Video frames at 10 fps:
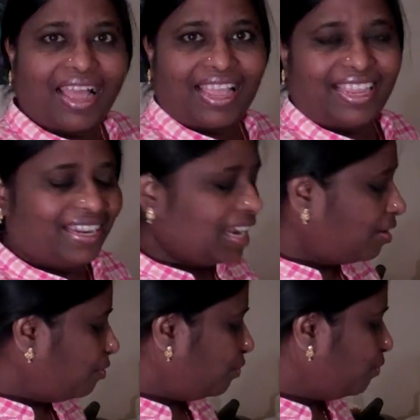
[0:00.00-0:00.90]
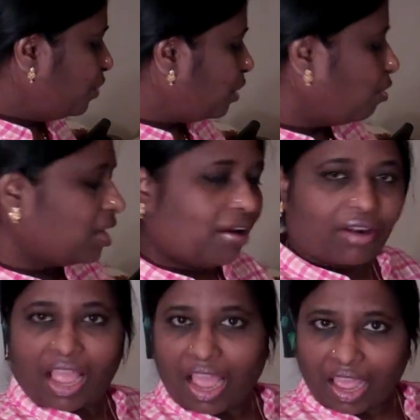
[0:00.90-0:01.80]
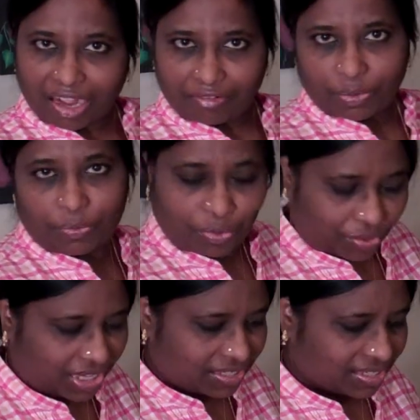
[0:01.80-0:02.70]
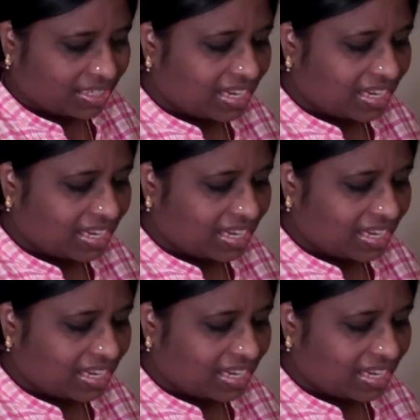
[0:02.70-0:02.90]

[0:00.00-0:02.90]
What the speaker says: Hi, now we rolled out all our puris.